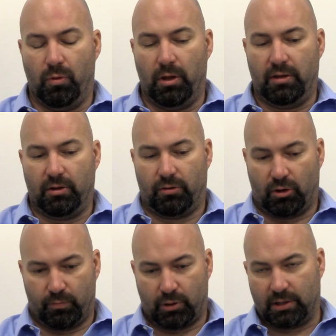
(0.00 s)
in the
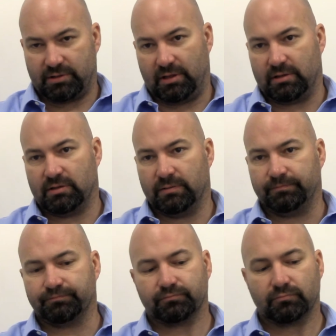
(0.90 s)
thought process,
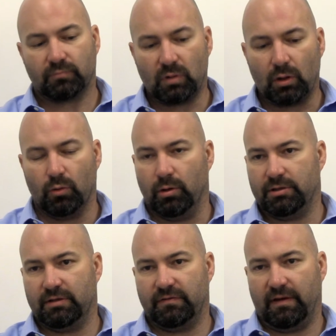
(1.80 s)

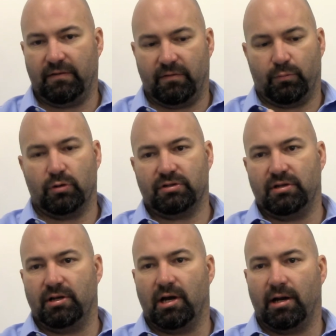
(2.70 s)
was if, if the person
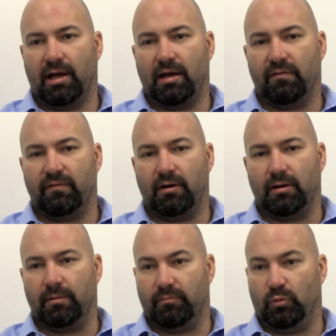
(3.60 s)
did not have,
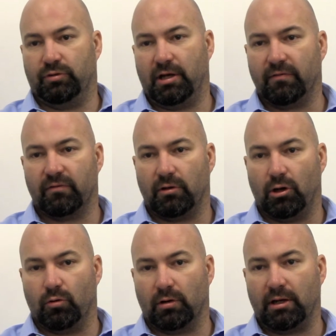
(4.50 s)
uh, we'll take for the
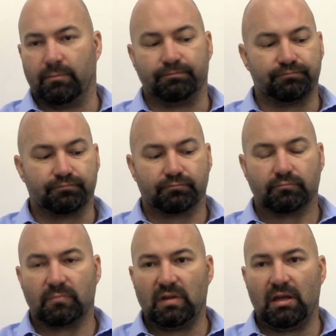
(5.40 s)
lower limb,
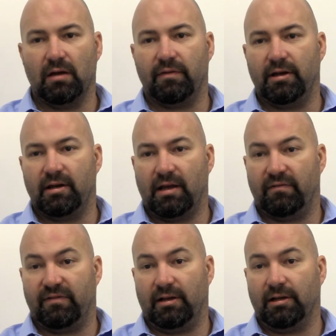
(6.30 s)
if they didn't
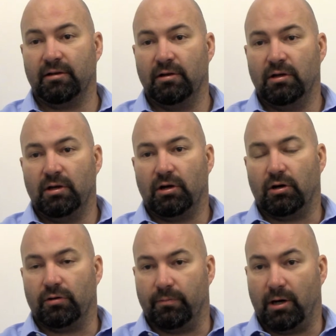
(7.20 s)
have feeling
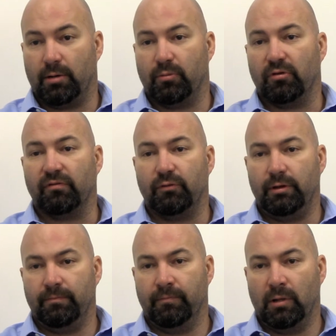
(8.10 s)
on the bottom of their
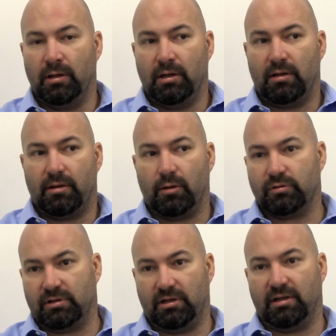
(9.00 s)
foot, that
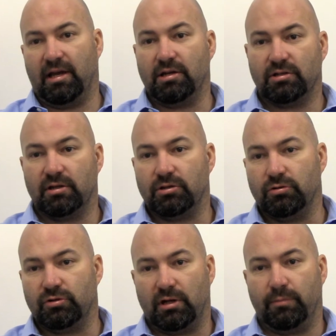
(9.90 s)
was an indication that you
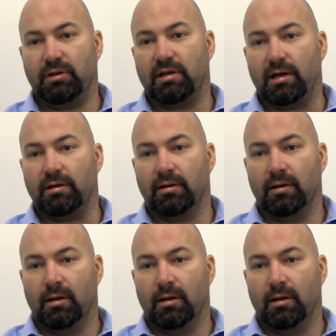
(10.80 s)
should amputate.